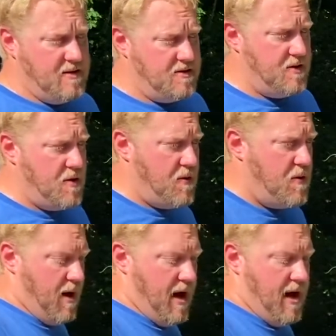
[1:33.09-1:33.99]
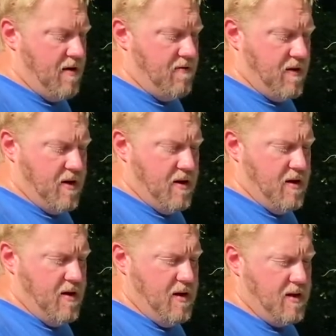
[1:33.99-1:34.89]
So I have,
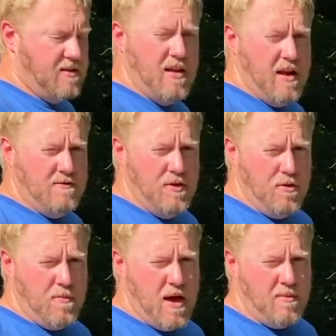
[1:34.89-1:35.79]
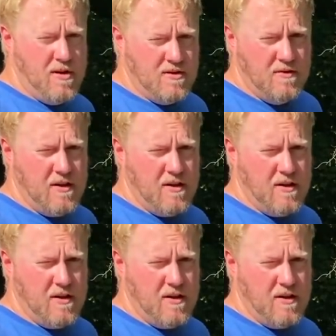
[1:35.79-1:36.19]
like I said, I have two thermometers.